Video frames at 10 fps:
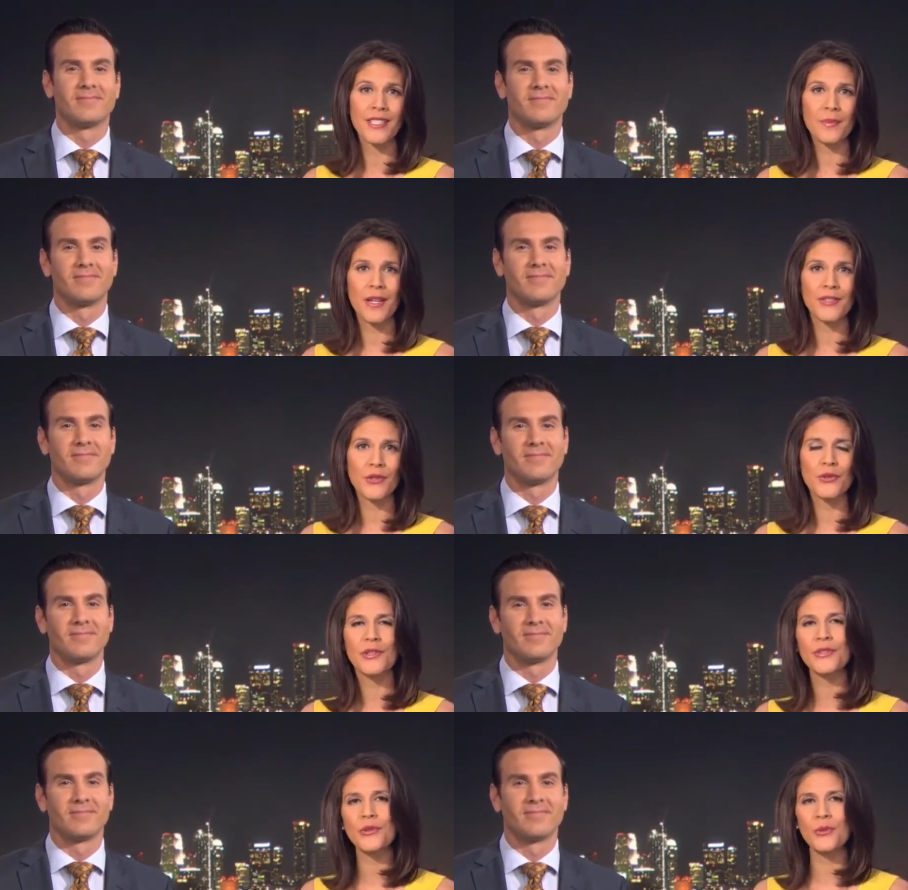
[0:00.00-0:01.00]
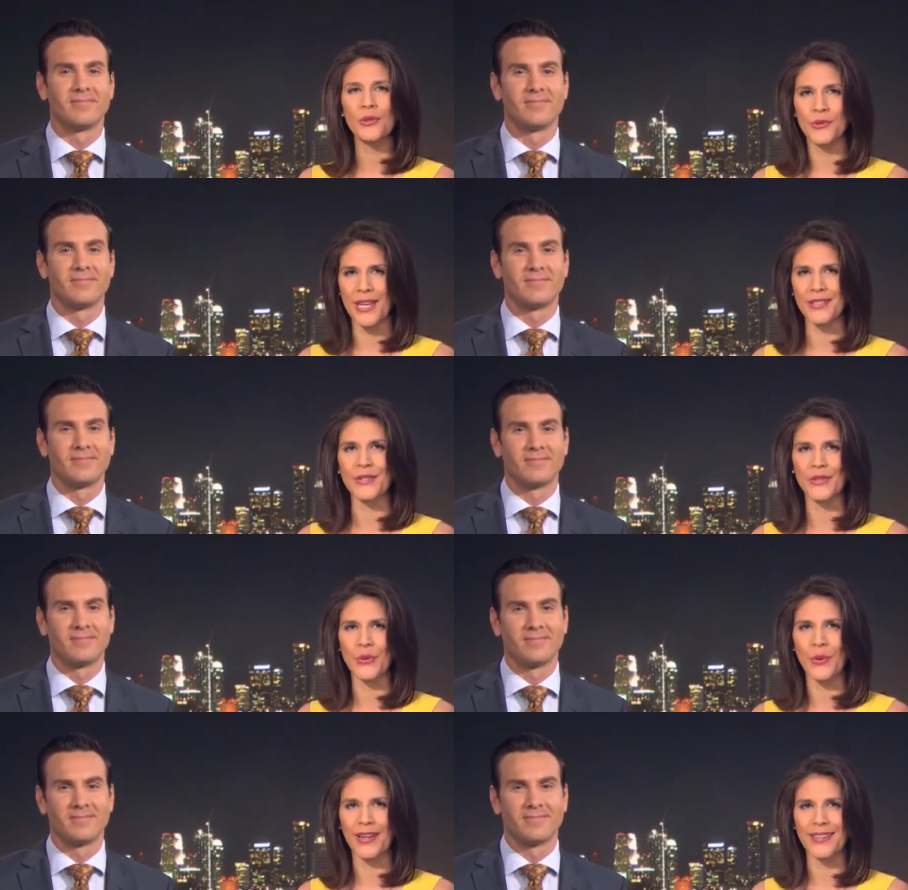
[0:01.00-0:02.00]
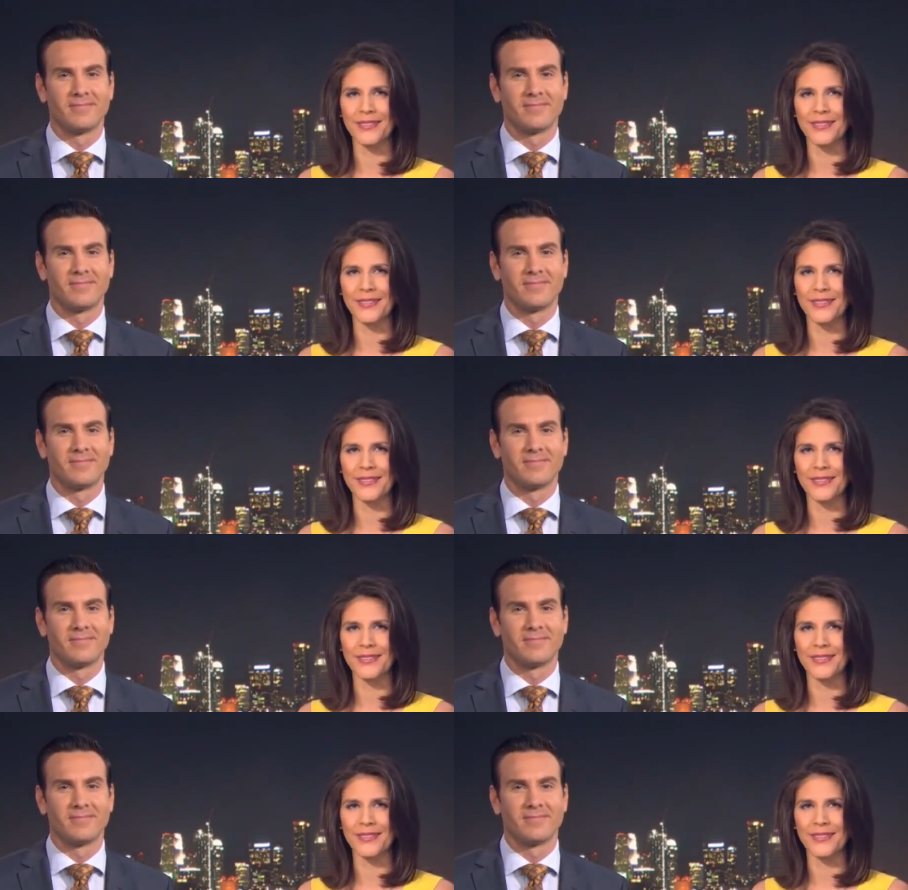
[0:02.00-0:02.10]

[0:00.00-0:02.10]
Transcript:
Speaker 1: CBS 2's Crystal Cruz has the story.